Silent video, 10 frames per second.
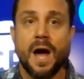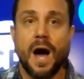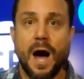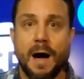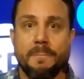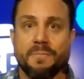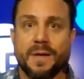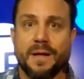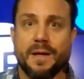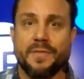
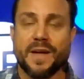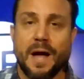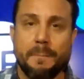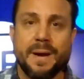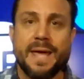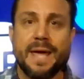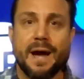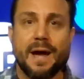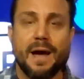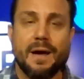the company
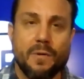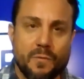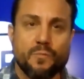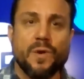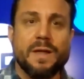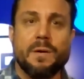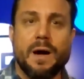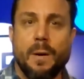really,